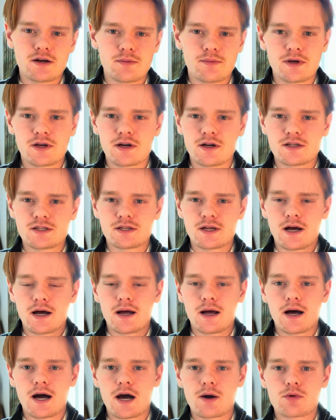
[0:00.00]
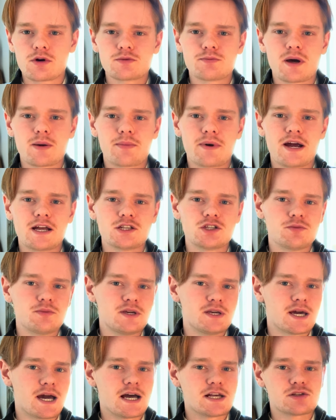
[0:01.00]
because I want my brand to
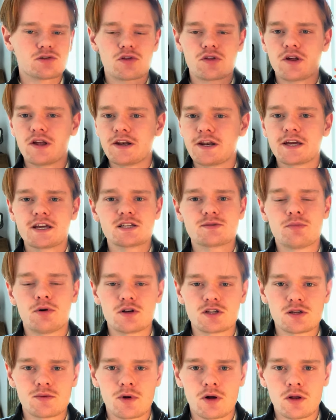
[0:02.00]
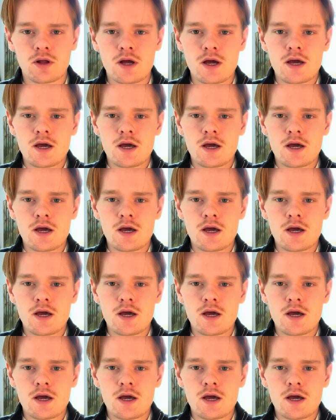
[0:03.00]
be as authentic as possible.